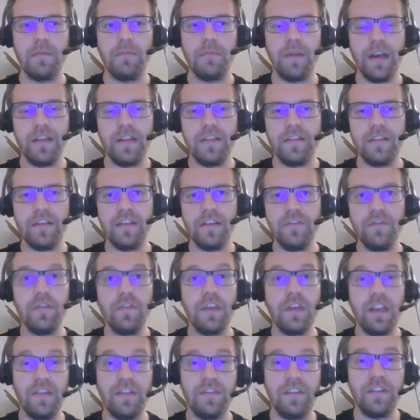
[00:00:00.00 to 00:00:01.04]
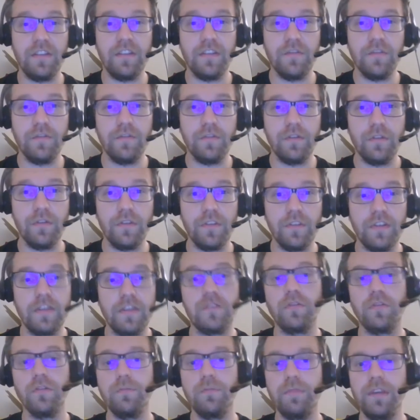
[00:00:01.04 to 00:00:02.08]
But if you have these infos,
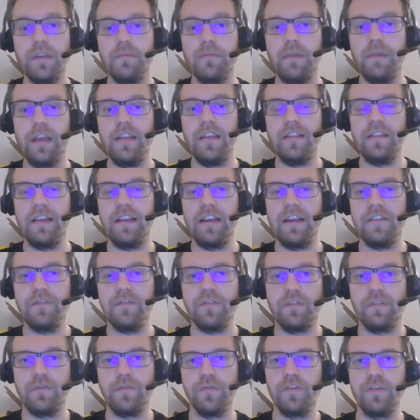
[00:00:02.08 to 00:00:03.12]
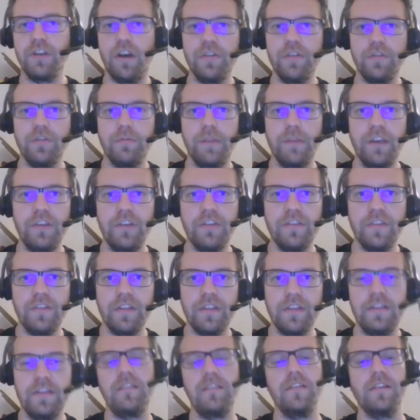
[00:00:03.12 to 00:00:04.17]
it could be a baseline for future automations
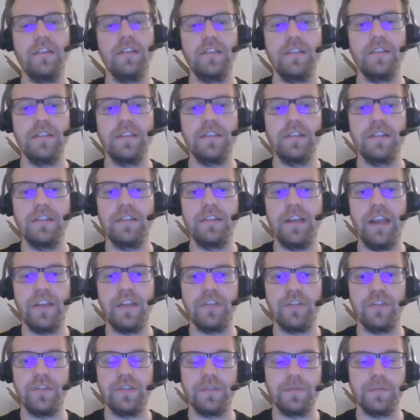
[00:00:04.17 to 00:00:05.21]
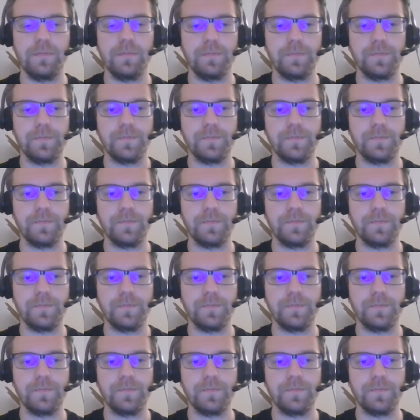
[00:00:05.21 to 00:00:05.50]
and easier, easier interactions.